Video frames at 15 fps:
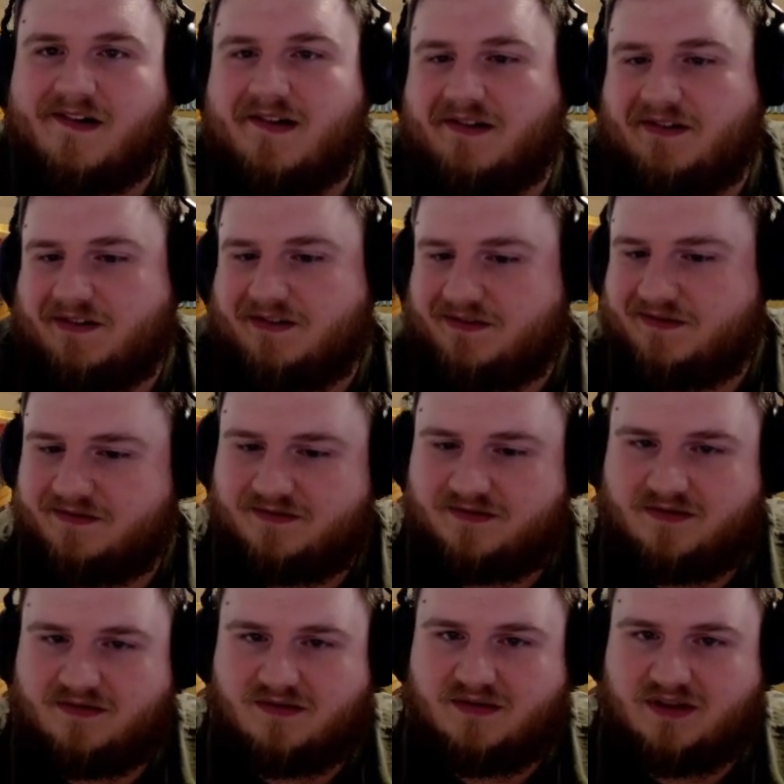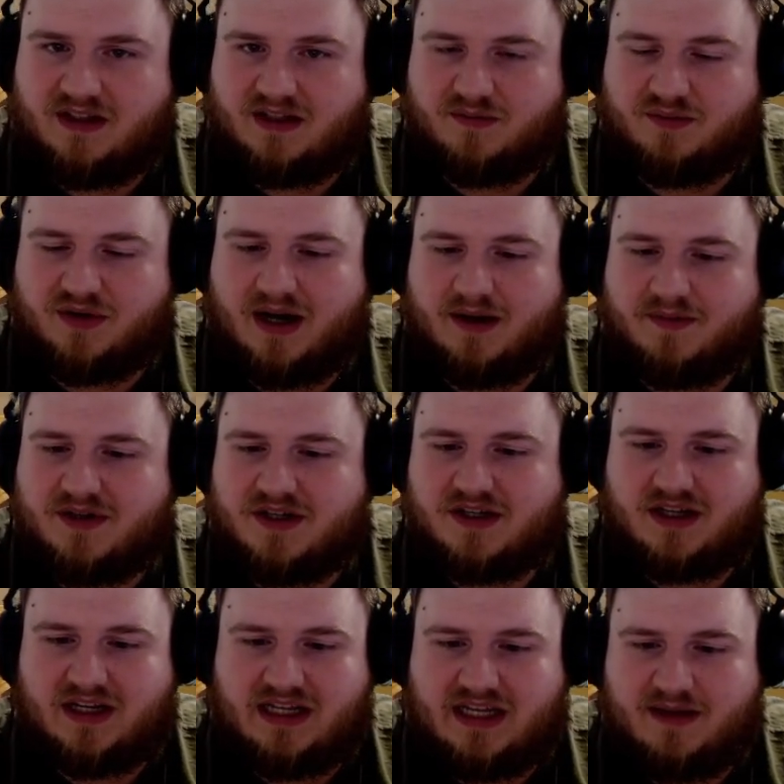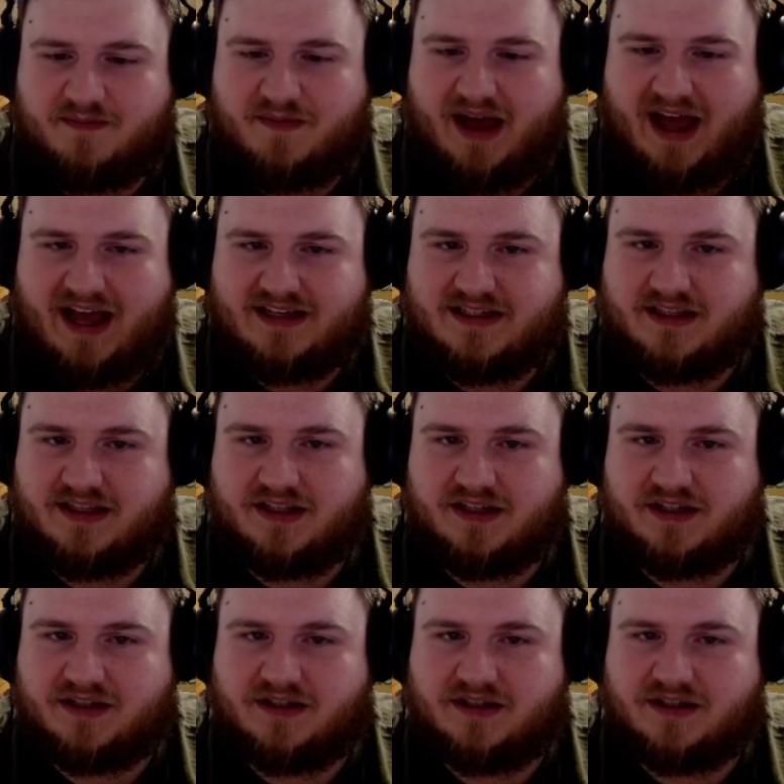They're probably just going to keep passing the turn.